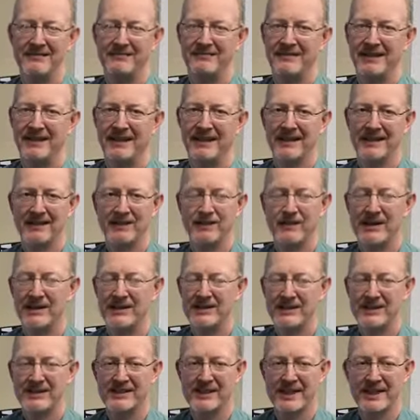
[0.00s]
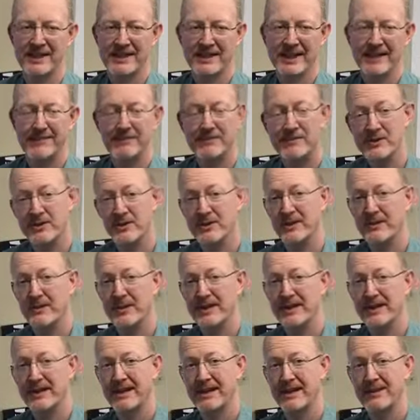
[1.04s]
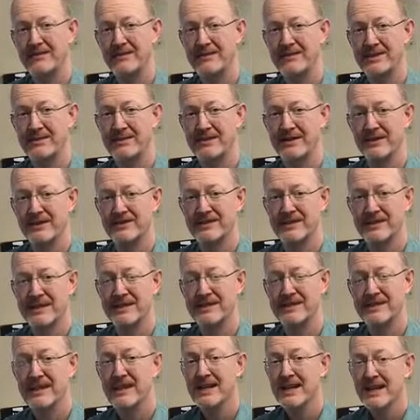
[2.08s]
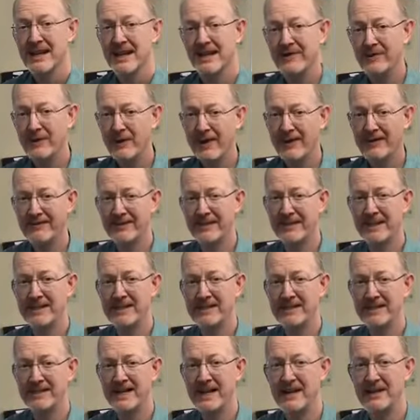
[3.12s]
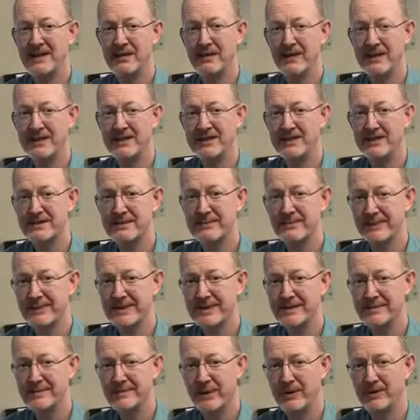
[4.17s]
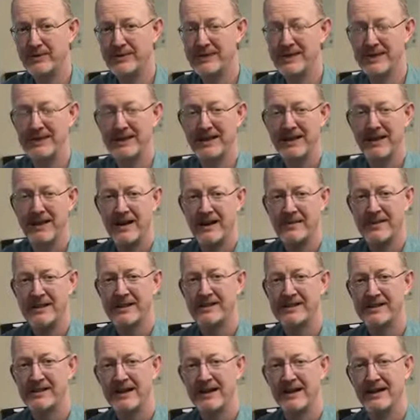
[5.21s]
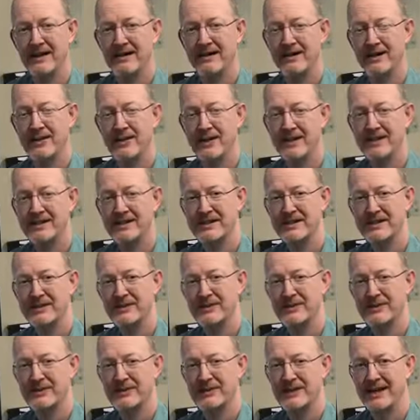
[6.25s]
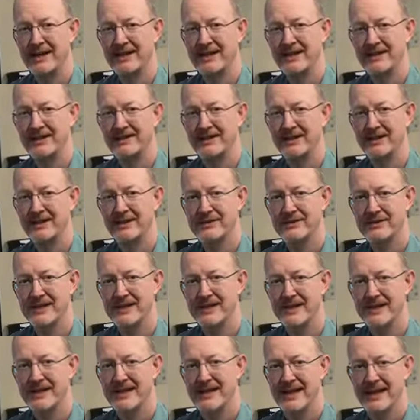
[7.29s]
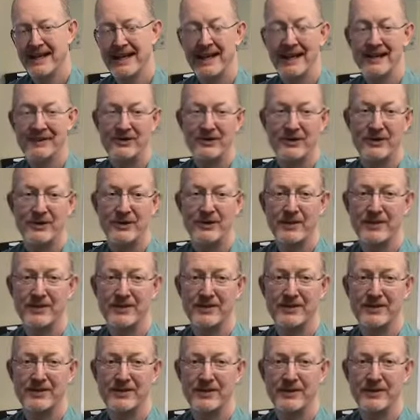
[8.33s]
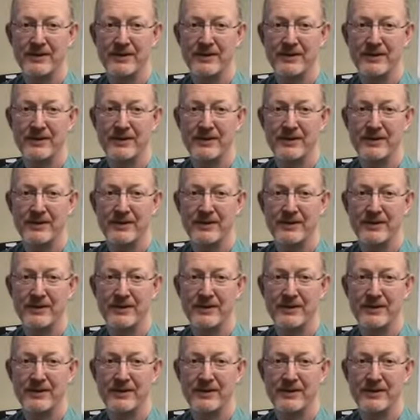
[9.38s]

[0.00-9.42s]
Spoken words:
And questions like that. So we wanted to cover some of those things. If you have any design questions, please post in the comments your questions, and we'll try to get to those and answer your questions